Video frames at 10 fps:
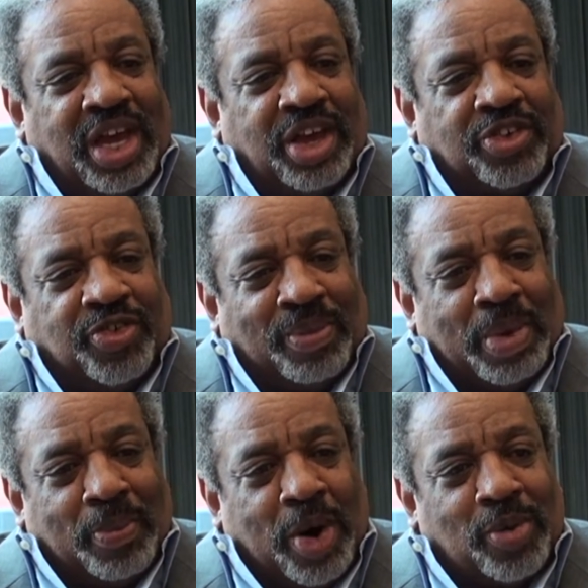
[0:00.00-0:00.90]
is from
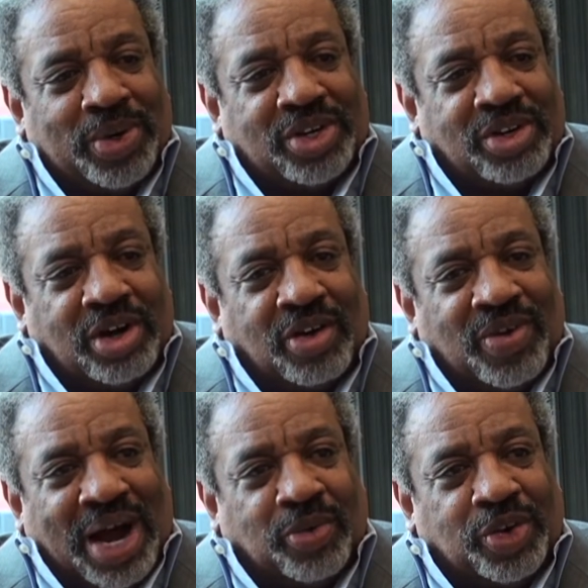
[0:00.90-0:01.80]
the moment of
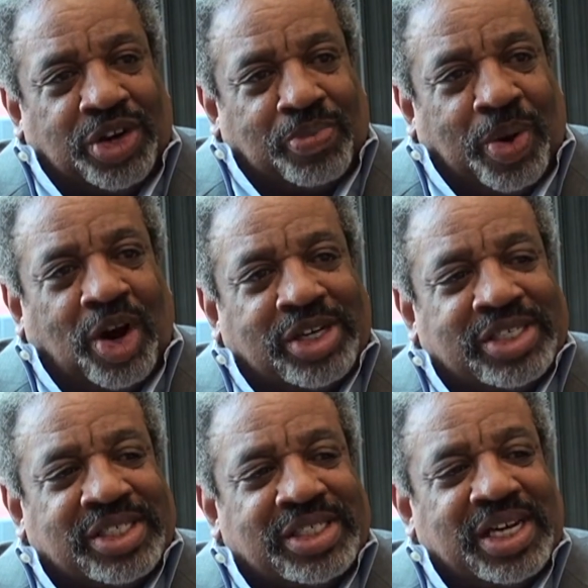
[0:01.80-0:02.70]
our
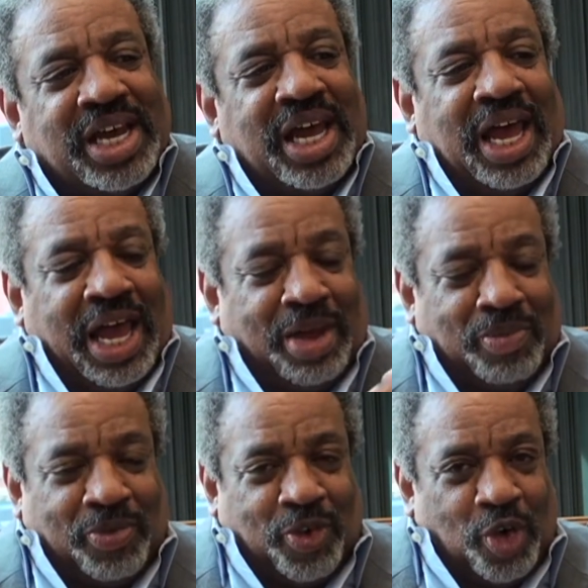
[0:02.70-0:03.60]
departure and
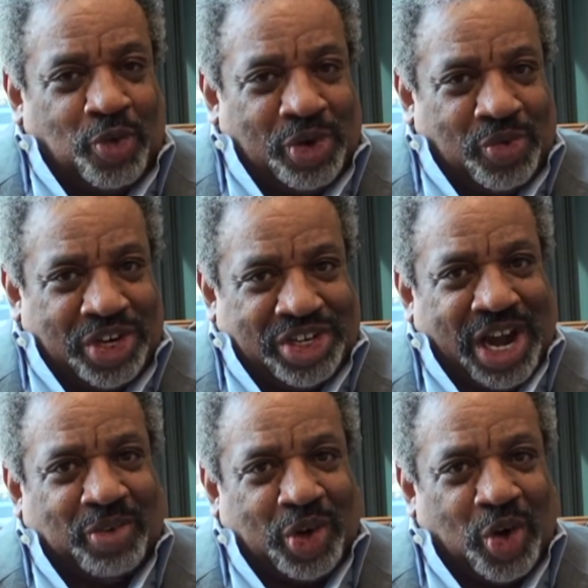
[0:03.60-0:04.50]
before we reach
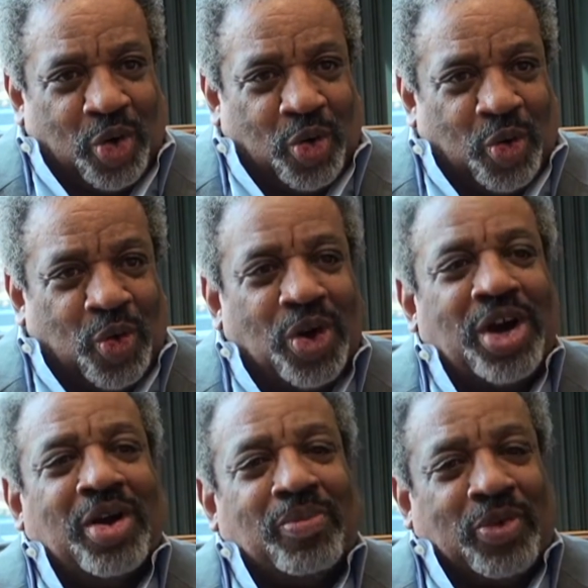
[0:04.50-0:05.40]
our goal,
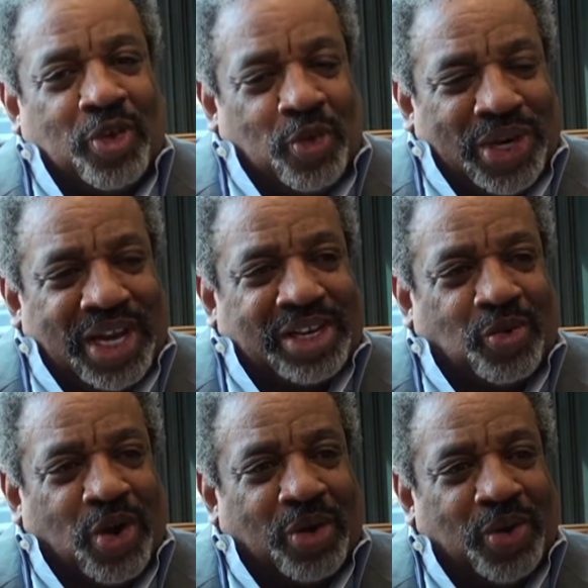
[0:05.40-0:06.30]
before we get to
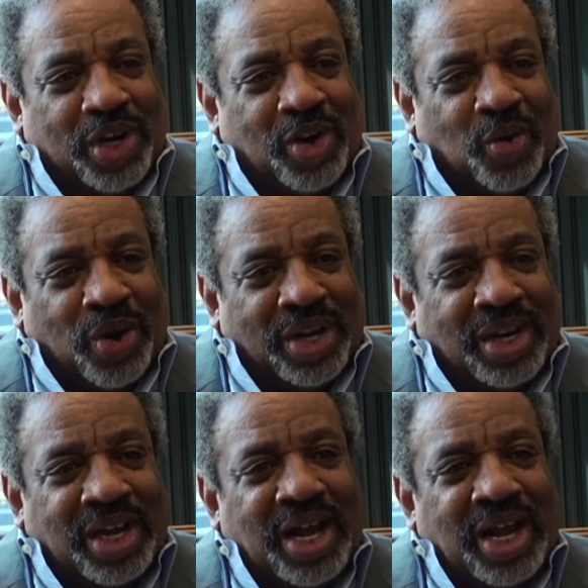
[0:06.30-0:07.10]
where we're going,